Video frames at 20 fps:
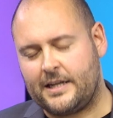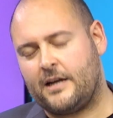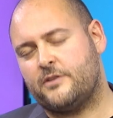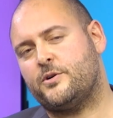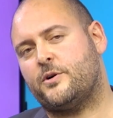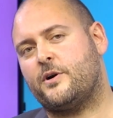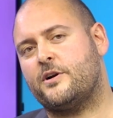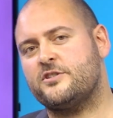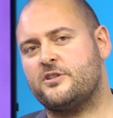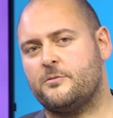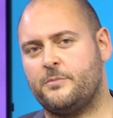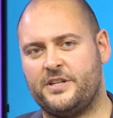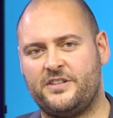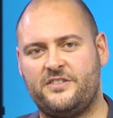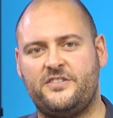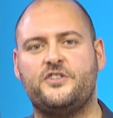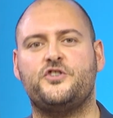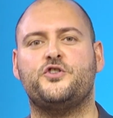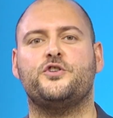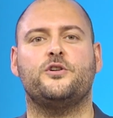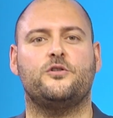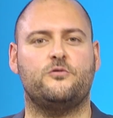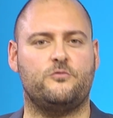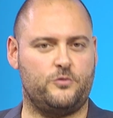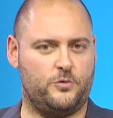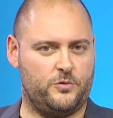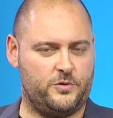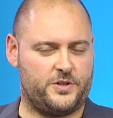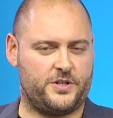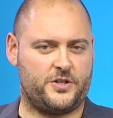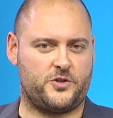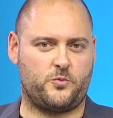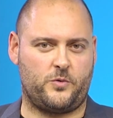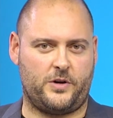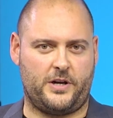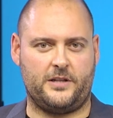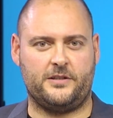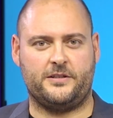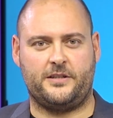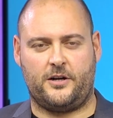Now, there are some additional rules as
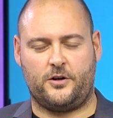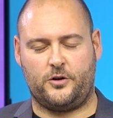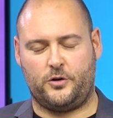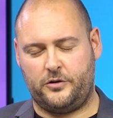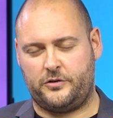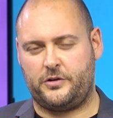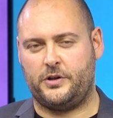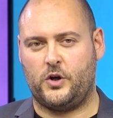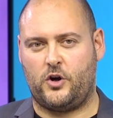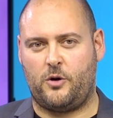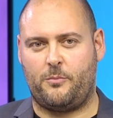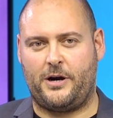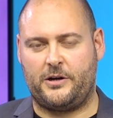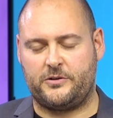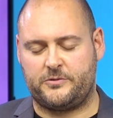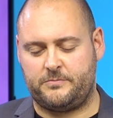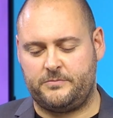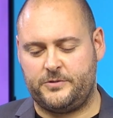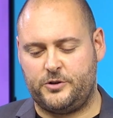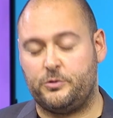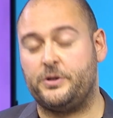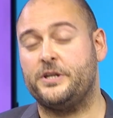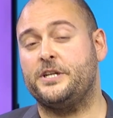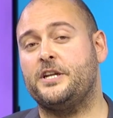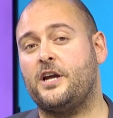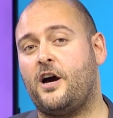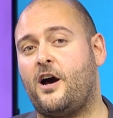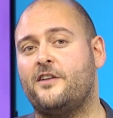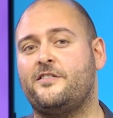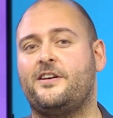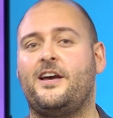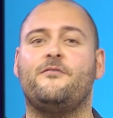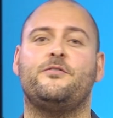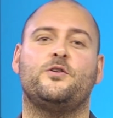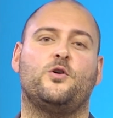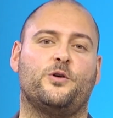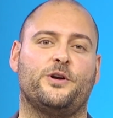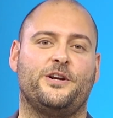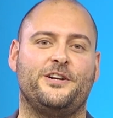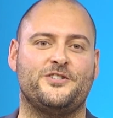well that are good to know about. You cannot have
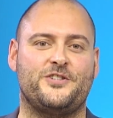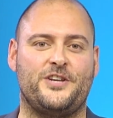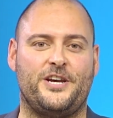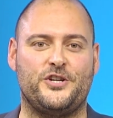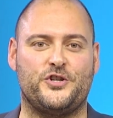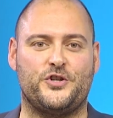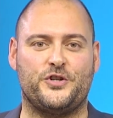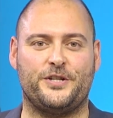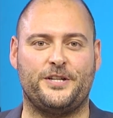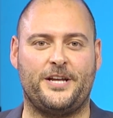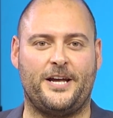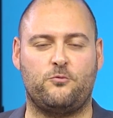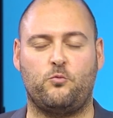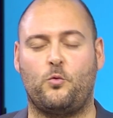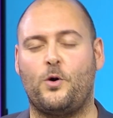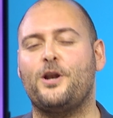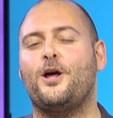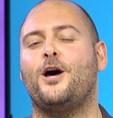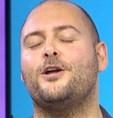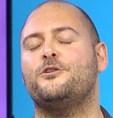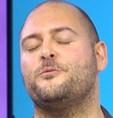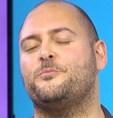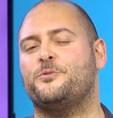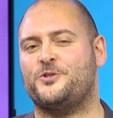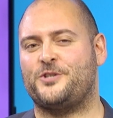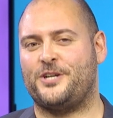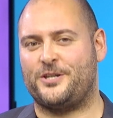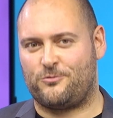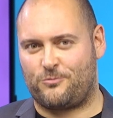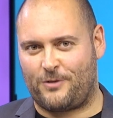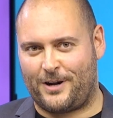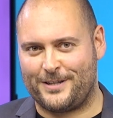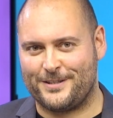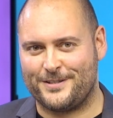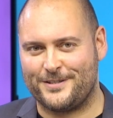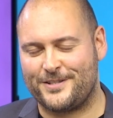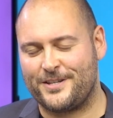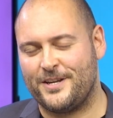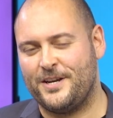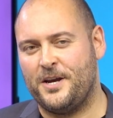an organization that 100%
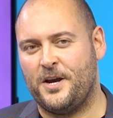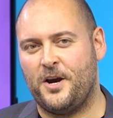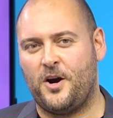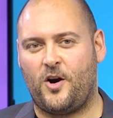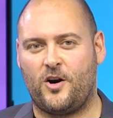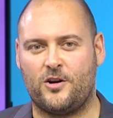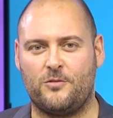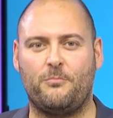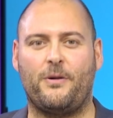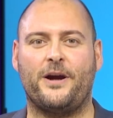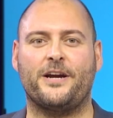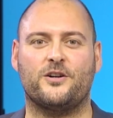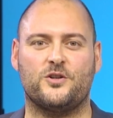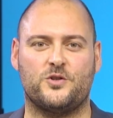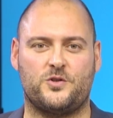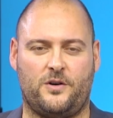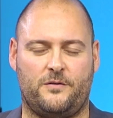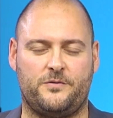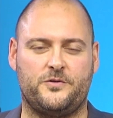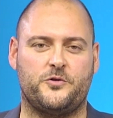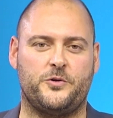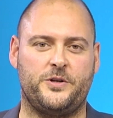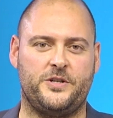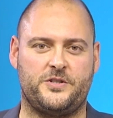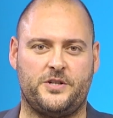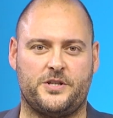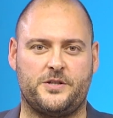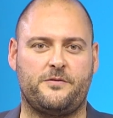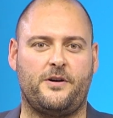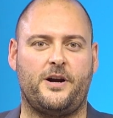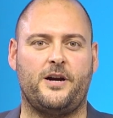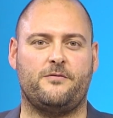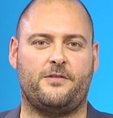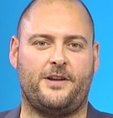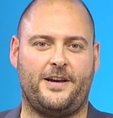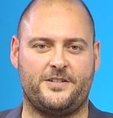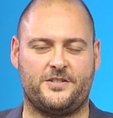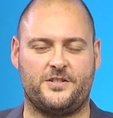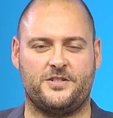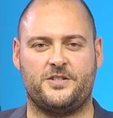runs on Microsoft 365
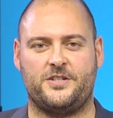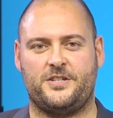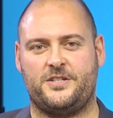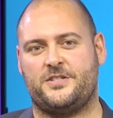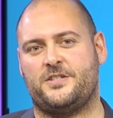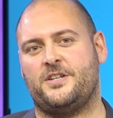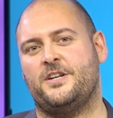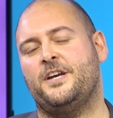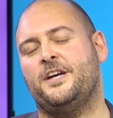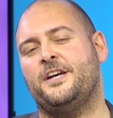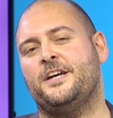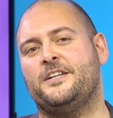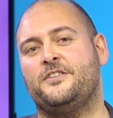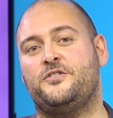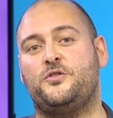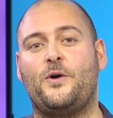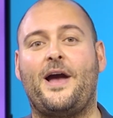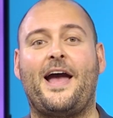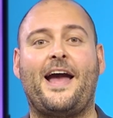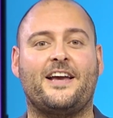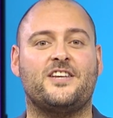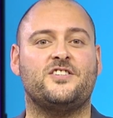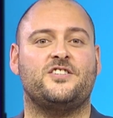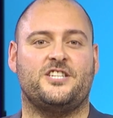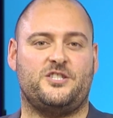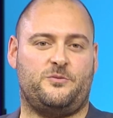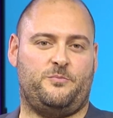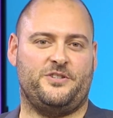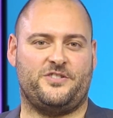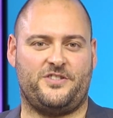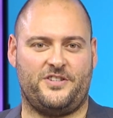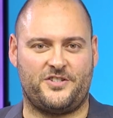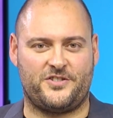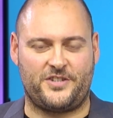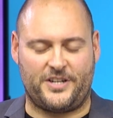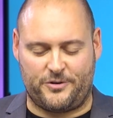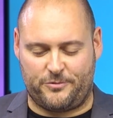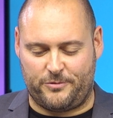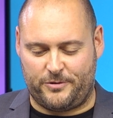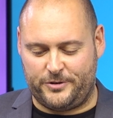licenses to access Business
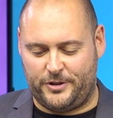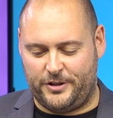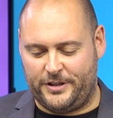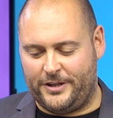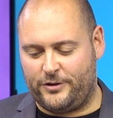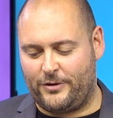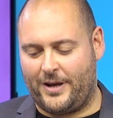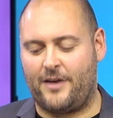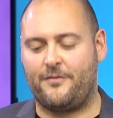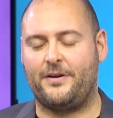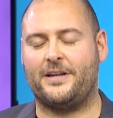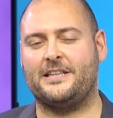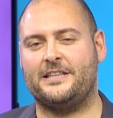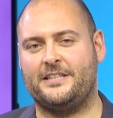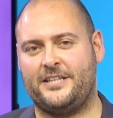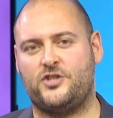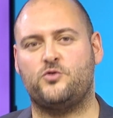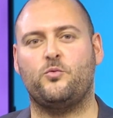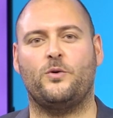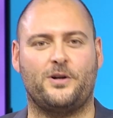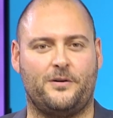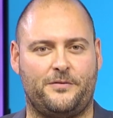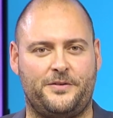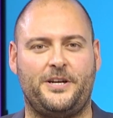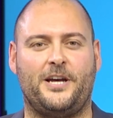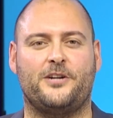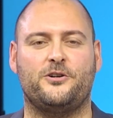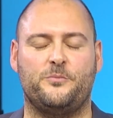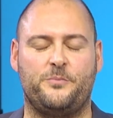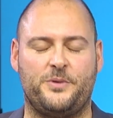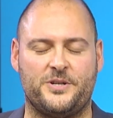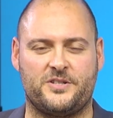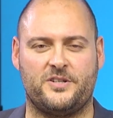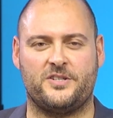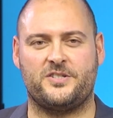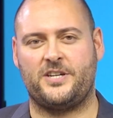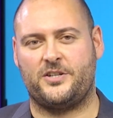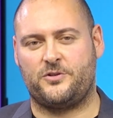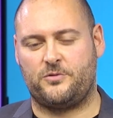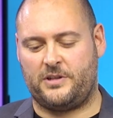Central. You need to have at least one of the other
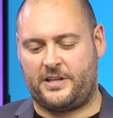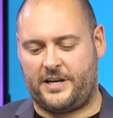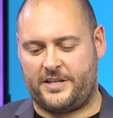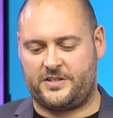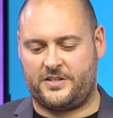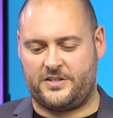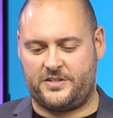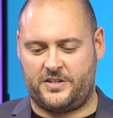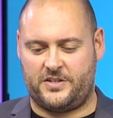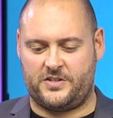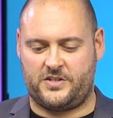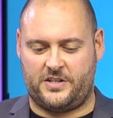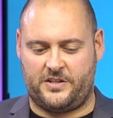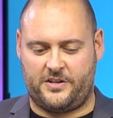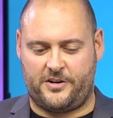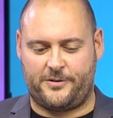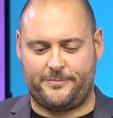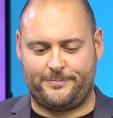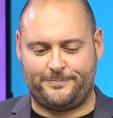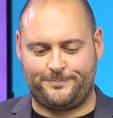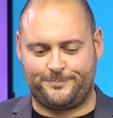Business Central licenses in there.